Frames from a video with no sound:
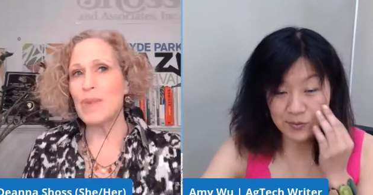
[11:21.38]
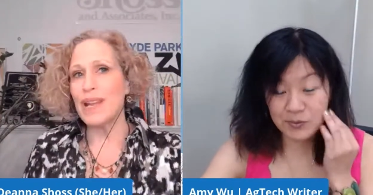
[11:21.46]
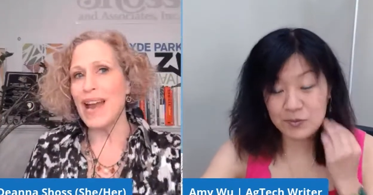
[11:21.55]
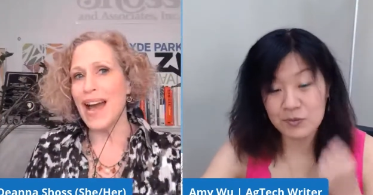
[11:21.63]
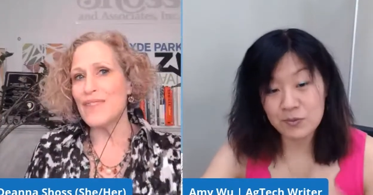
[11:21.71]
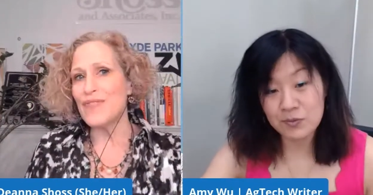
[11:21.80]

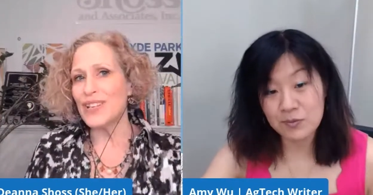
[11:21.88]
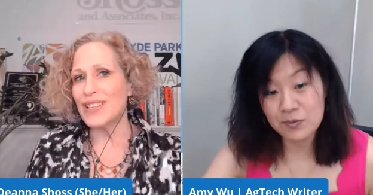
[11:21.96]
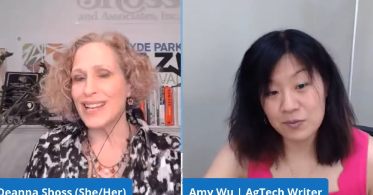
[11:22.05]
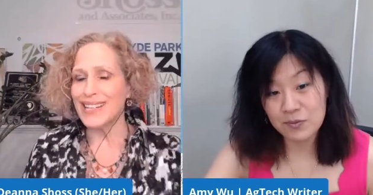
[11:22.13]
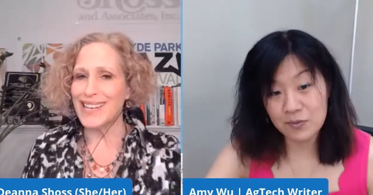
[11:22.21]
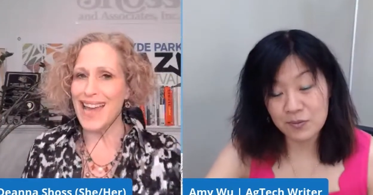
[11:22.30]
Speaker 1: but I feel
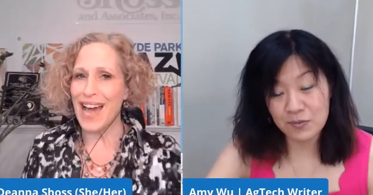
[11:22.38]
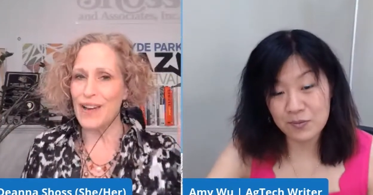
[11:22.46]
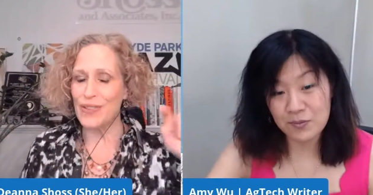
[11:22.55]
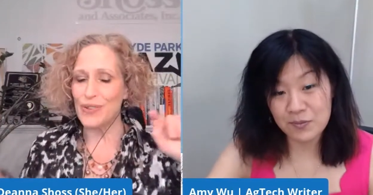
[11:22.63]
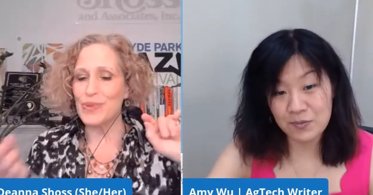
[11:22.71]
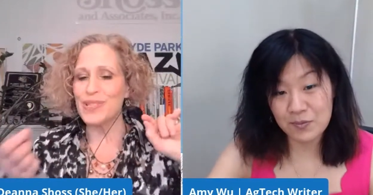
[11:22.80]
like
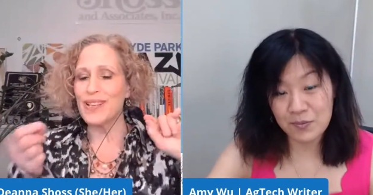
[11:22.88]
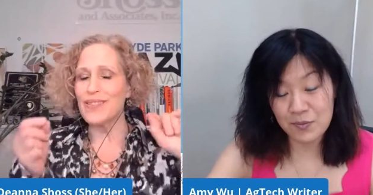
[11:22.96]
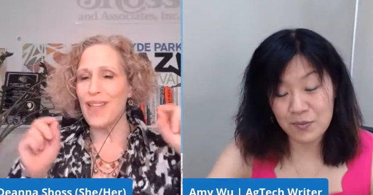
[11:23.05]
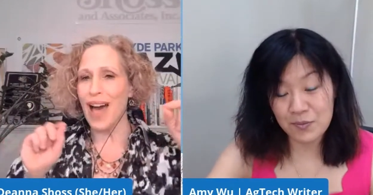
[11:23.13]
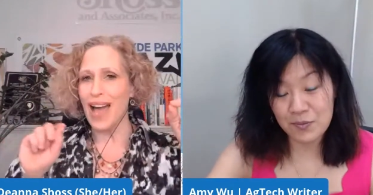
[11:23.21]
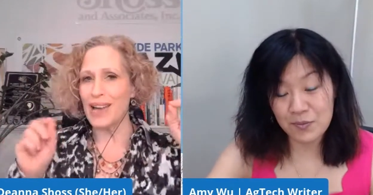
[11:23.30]
now there was a
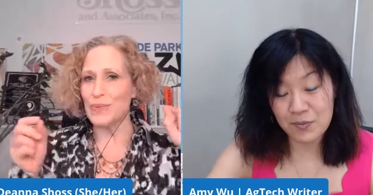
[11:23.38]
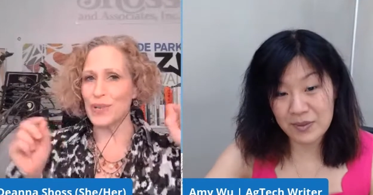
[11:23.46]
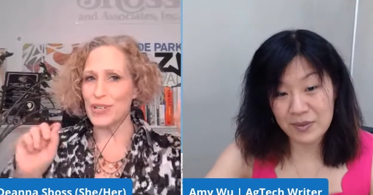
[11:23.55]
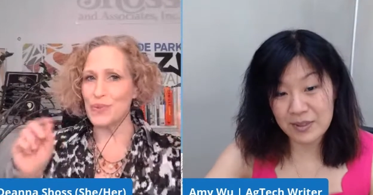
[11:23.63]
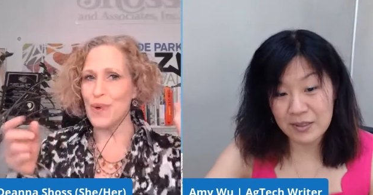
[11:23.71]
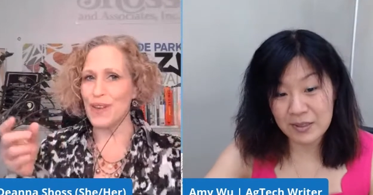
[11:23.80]
line
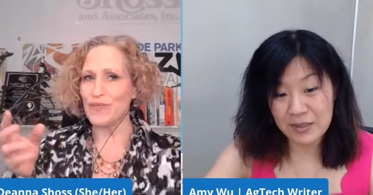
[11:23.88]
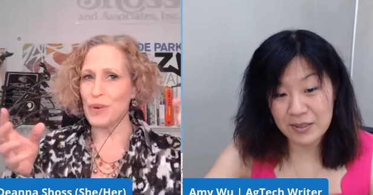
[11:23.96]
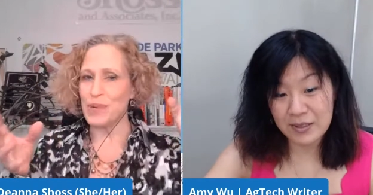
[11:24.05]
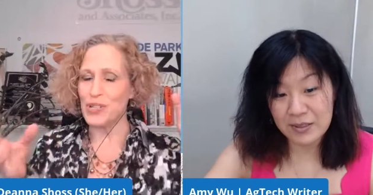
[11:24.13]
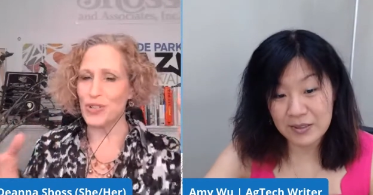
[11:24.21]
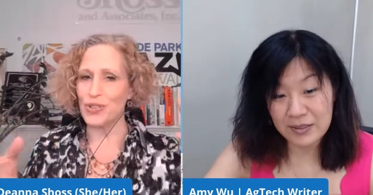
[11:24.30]
where you went
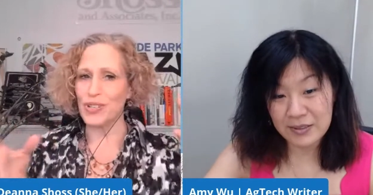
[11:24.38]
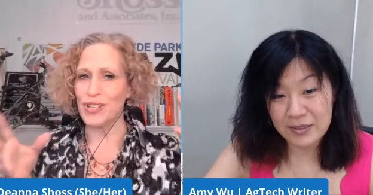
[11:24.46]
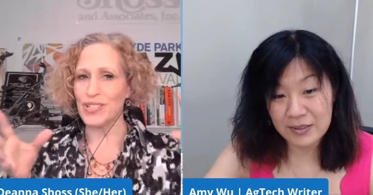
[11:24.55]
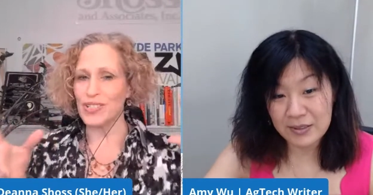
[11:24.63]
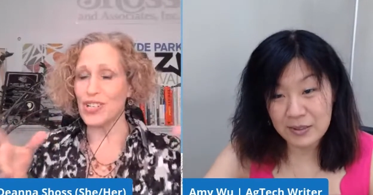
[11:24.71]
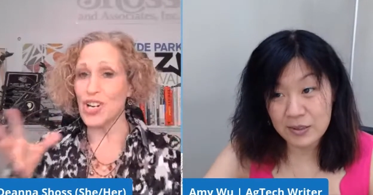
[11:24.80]
from a
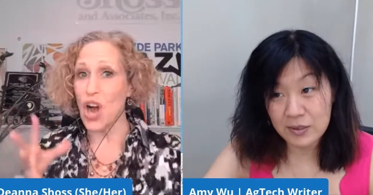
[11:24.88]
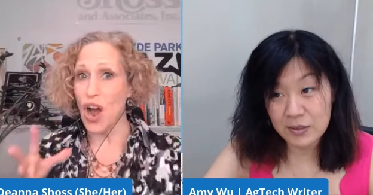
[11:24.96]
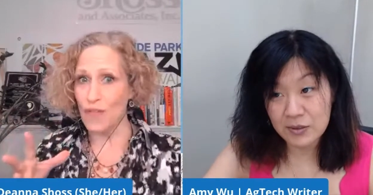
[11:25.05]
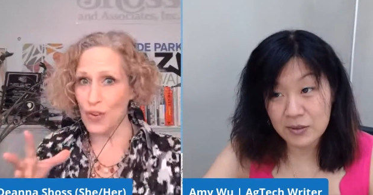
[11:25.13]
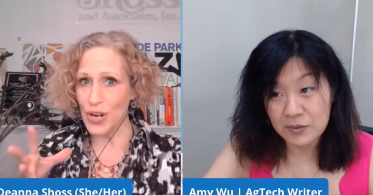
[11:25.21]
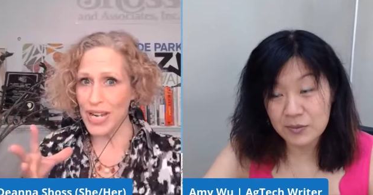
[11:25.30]
journalist
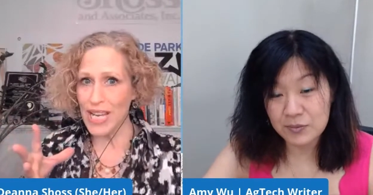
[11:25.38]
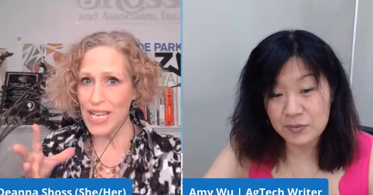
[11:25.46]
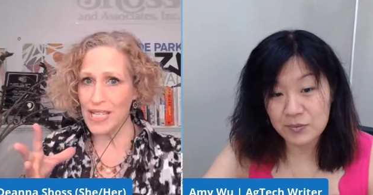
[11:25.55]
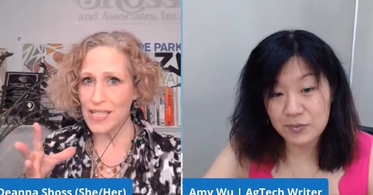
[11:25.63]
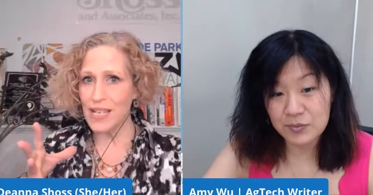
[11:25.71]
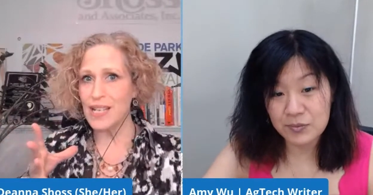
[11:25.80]
covering
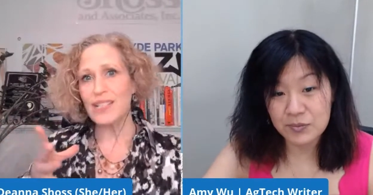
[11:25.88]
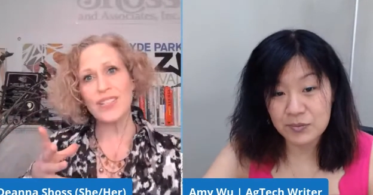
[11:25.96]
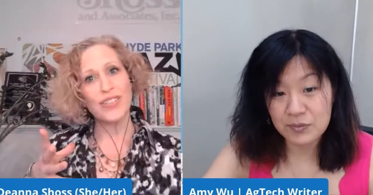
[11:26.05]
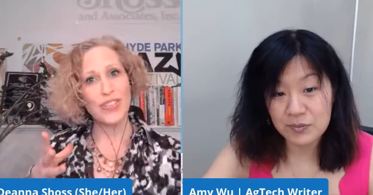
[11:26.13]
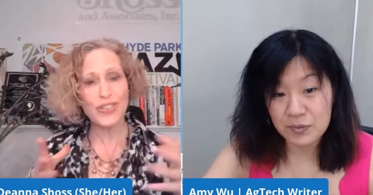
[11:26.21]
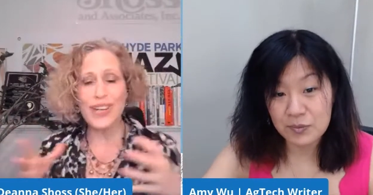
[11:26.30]
it
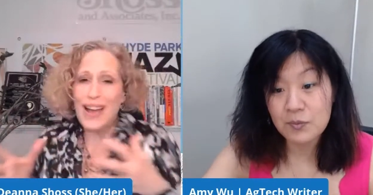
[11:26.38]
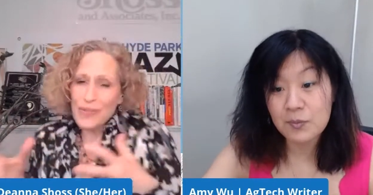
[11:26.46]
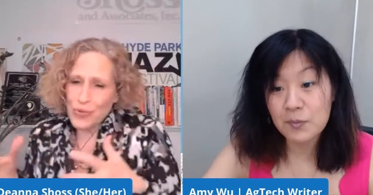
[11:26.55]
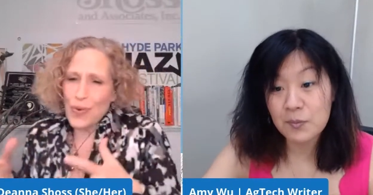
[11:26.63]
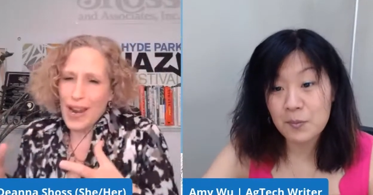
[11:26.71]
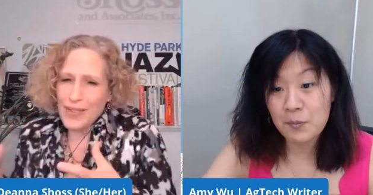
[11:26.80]
to you're now
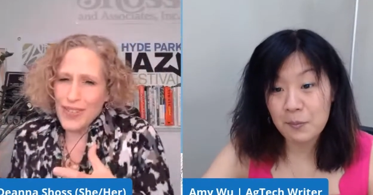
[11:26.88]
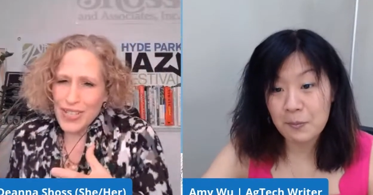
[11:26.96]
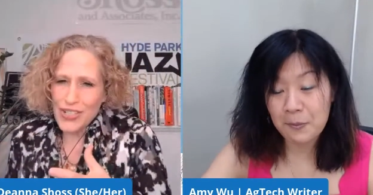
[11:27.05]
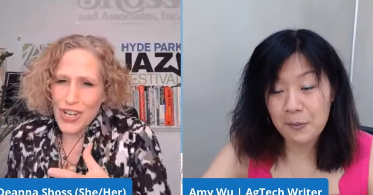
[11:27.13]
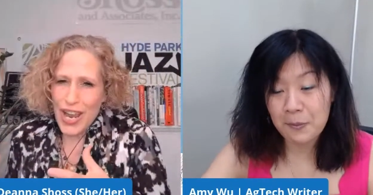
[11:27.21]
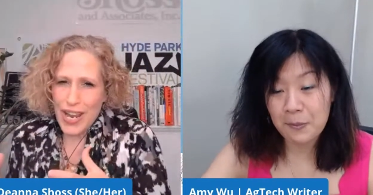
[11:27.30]

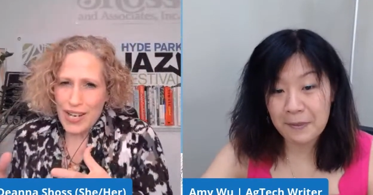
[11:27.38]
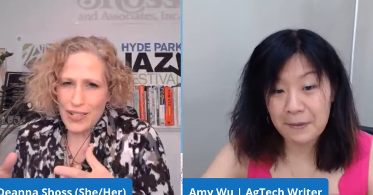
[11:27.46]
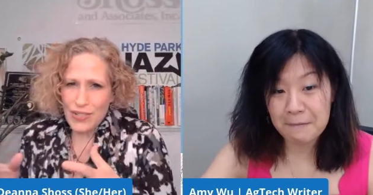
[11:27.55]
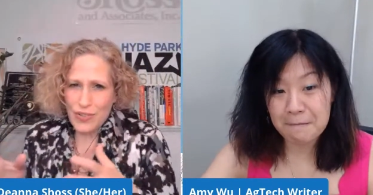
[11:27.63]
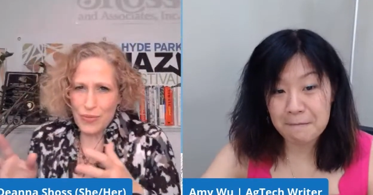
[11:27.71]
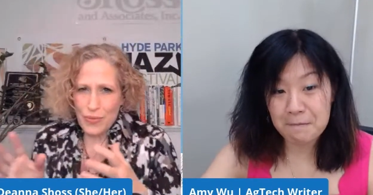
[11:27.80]
driving
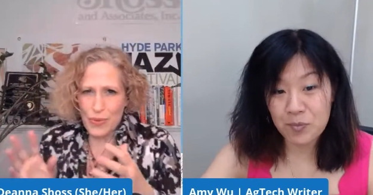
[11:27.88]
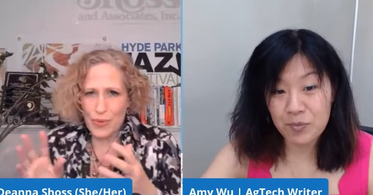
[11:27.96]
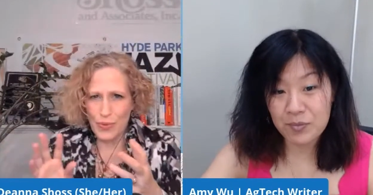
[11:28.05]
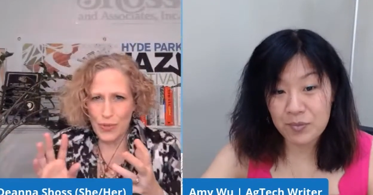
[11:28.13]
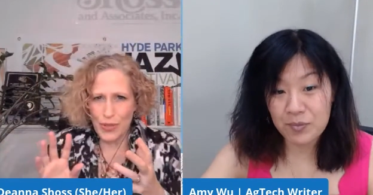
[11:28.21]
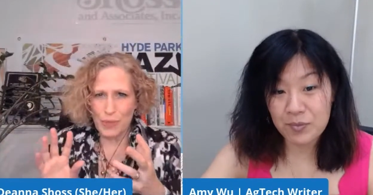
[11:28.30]
change
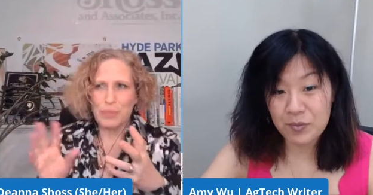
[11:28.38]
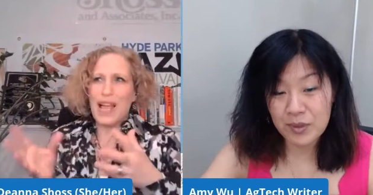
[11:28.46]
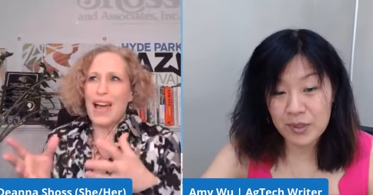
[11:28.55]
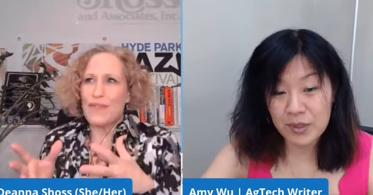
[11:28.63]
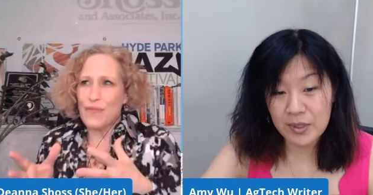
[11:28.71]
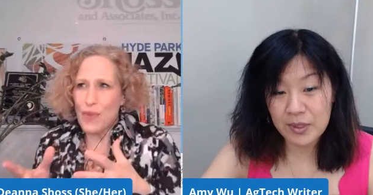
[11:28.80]
through your
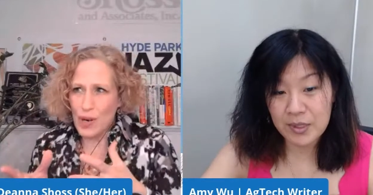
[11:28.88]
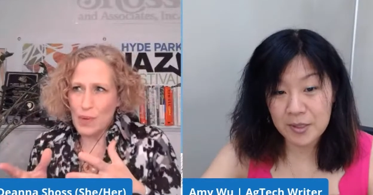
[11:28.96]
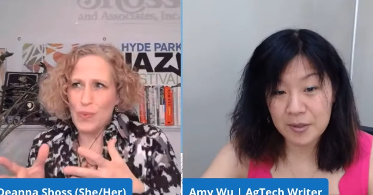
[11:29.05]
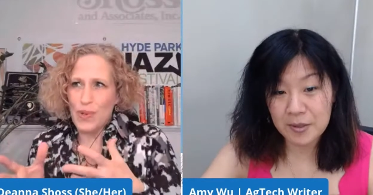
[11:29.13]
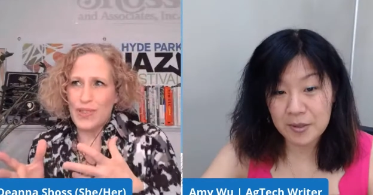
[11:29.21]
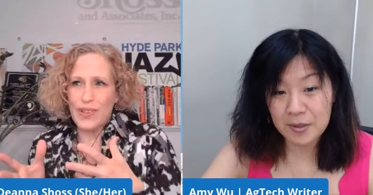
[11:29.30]

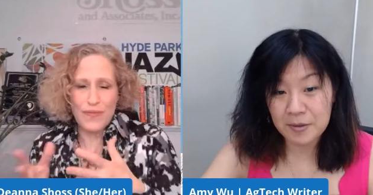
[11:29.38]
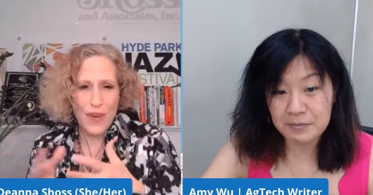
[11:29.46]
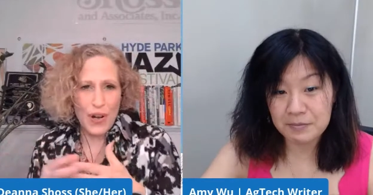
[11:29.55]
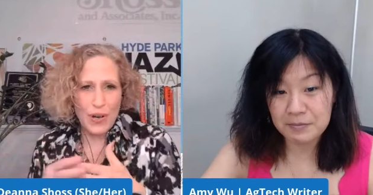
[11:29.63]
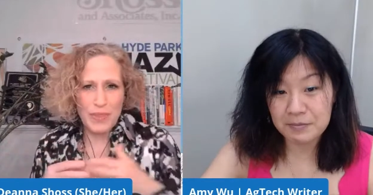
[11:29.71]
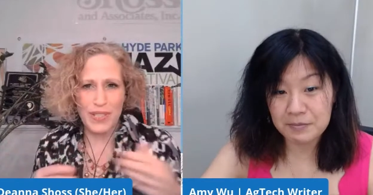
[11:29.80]
platform with the
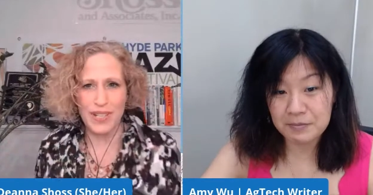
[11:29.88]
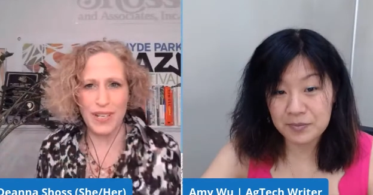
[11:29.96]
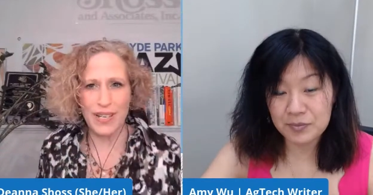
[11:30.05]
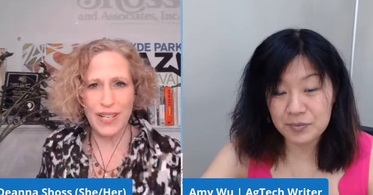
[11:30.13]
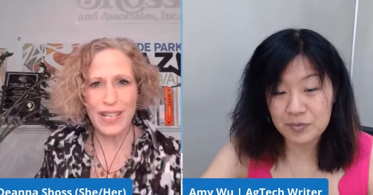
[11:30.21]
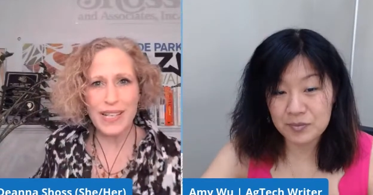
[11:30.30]
farms
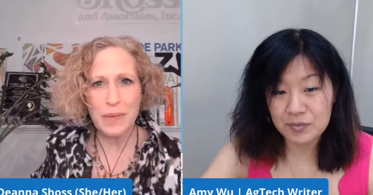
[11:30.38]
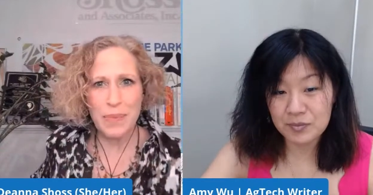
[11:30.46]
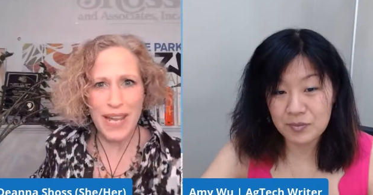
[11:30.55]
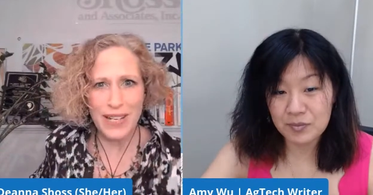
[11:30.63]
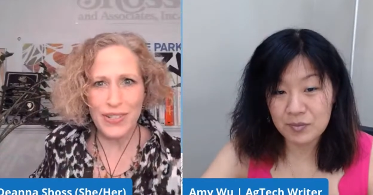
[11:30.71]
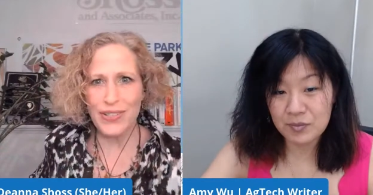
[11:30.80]
to
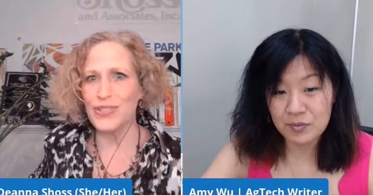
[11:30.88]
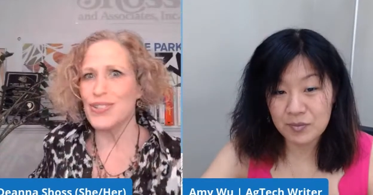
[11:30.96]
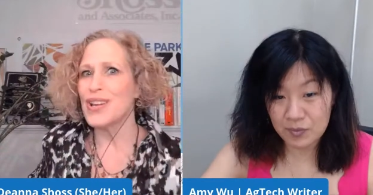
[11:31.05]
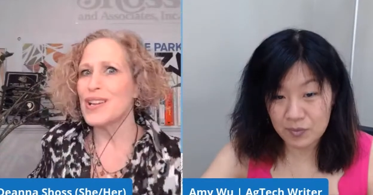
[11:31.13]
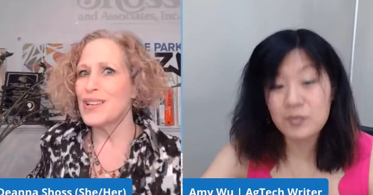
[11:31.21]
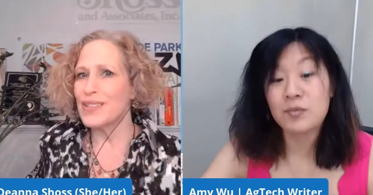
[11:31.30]
incubators,